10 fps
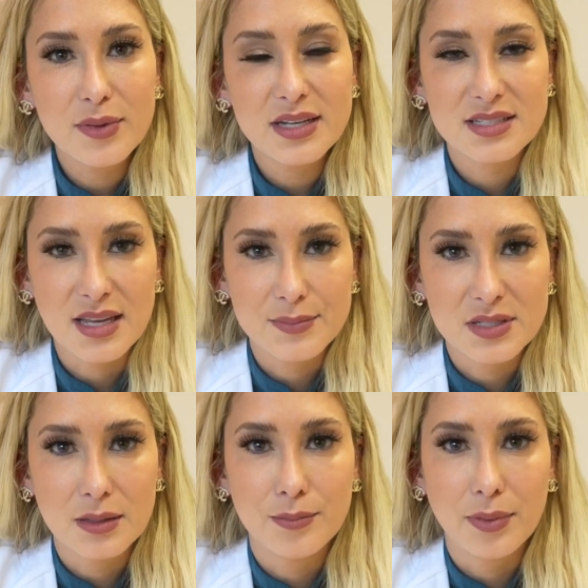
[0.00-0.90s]
been
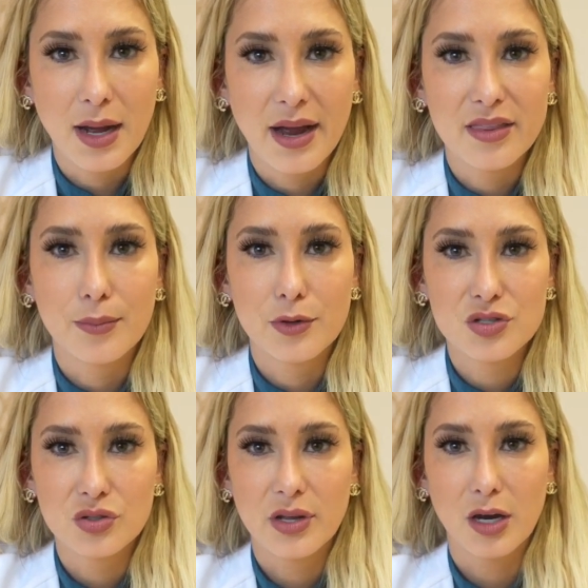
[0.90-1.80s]
accepted by the
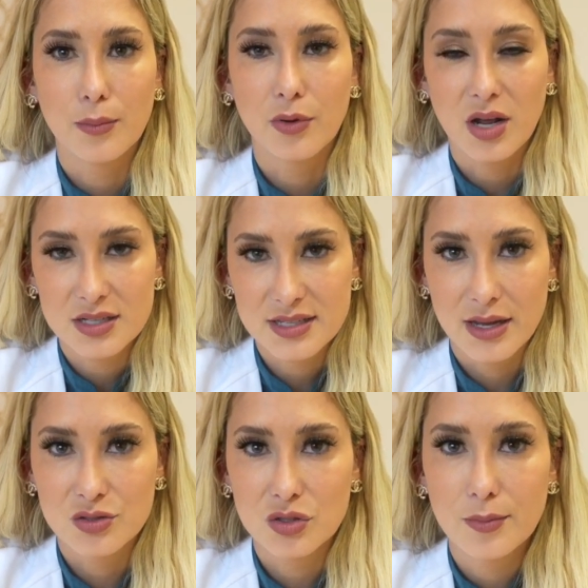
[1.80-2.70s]
Personal Care Products
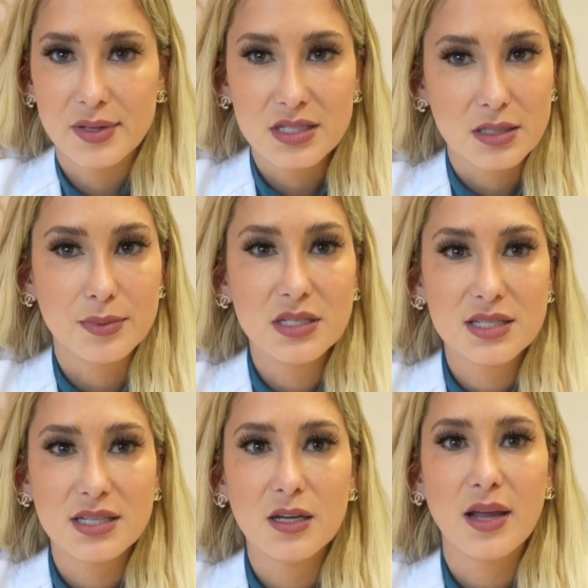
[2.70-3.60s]
Council,
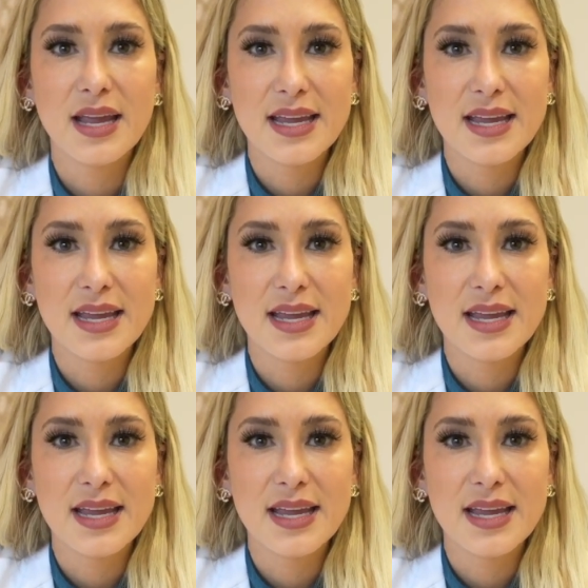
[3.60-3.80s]
PCPC,